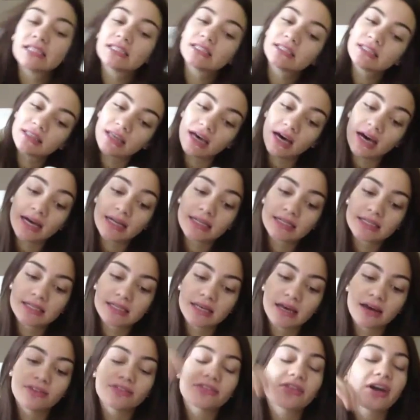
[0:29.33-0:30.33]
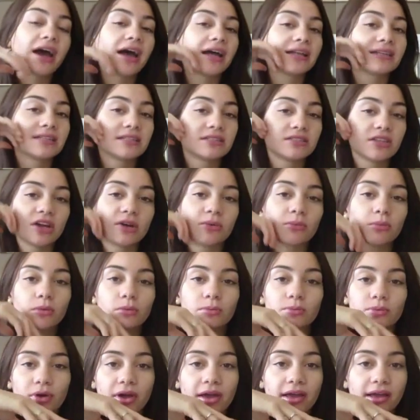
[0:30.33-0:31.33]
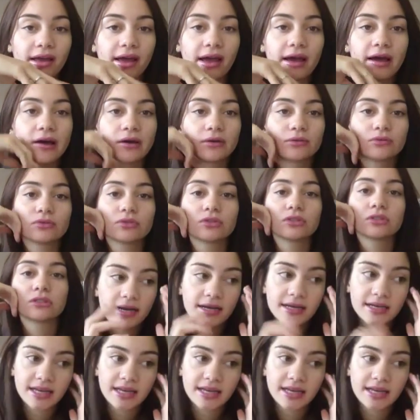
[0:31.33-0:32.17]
is that I've had terrible breakouts,